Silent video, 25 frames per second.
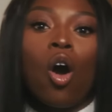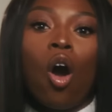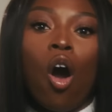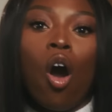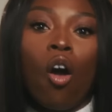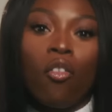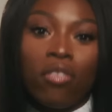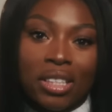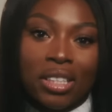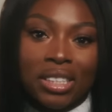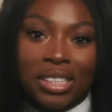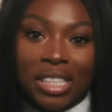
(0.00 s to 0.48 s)

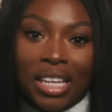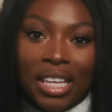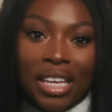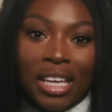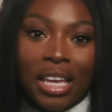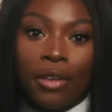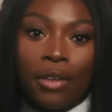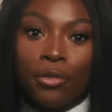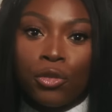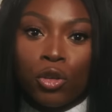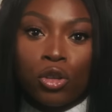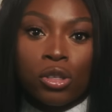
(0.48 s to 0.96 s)

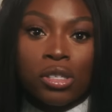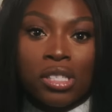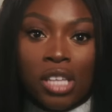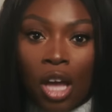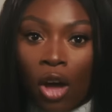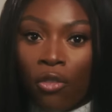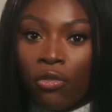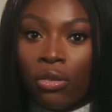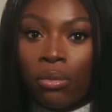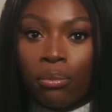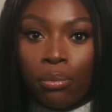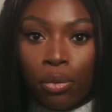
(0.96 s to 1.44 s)
Obviously, if you're
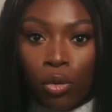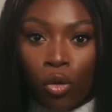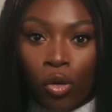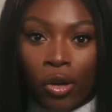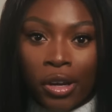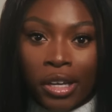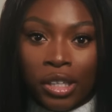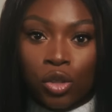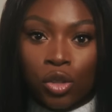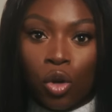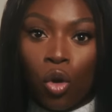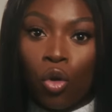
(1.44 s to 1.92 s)
self
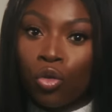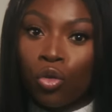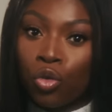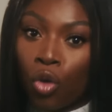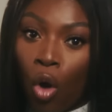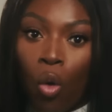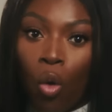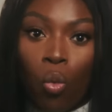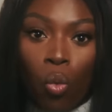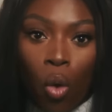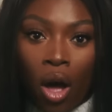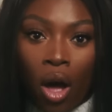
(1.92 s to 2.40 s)
employed or
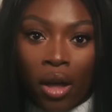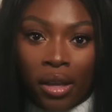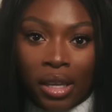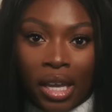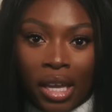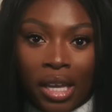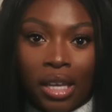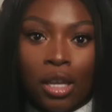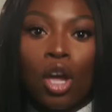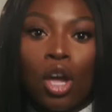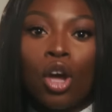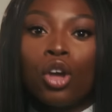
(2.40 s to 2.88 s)
not
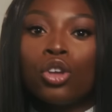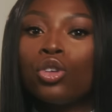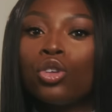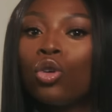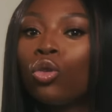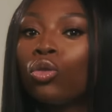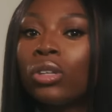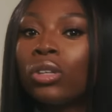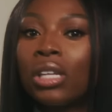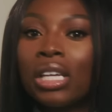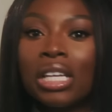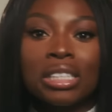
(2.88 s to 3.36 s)
working,
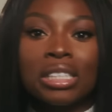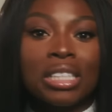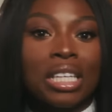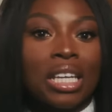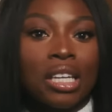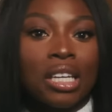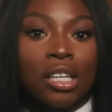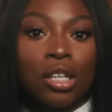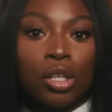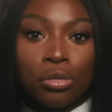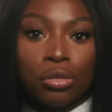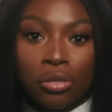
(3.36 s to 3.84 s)
you'll need to
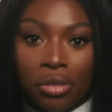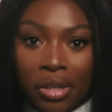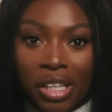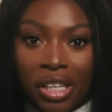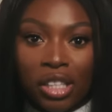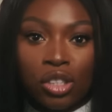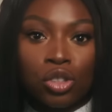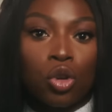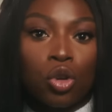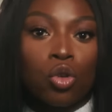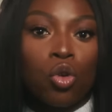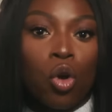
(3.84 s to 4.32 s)

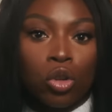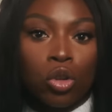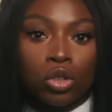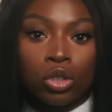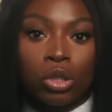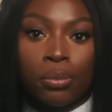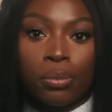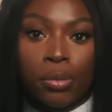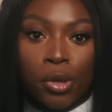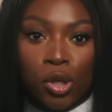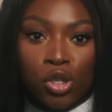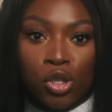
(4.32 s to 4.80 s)
increase your
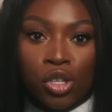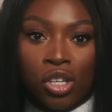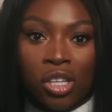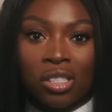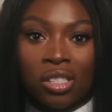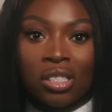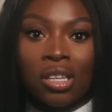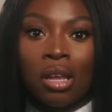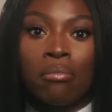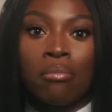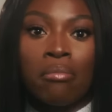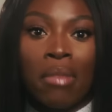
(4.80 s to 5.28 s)
contributions
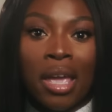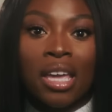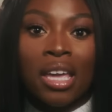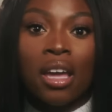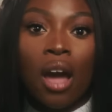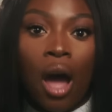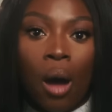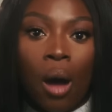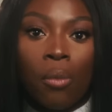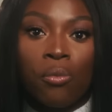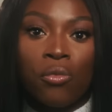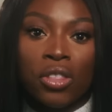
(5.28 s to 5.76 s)
to make
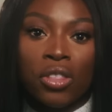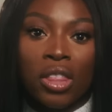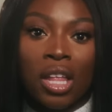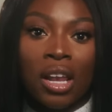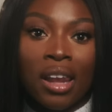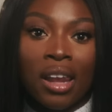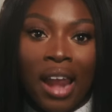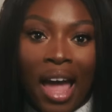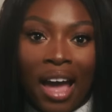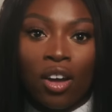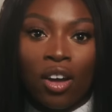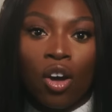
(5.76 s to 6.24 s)
up for the
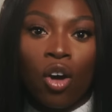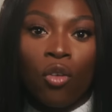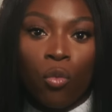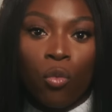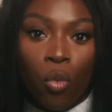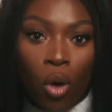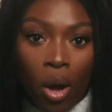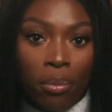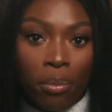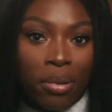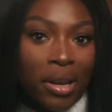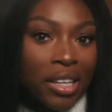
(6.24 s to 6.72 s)
lack of
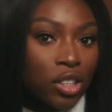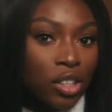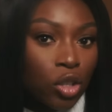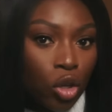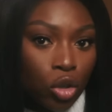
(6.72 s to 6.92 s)
workplace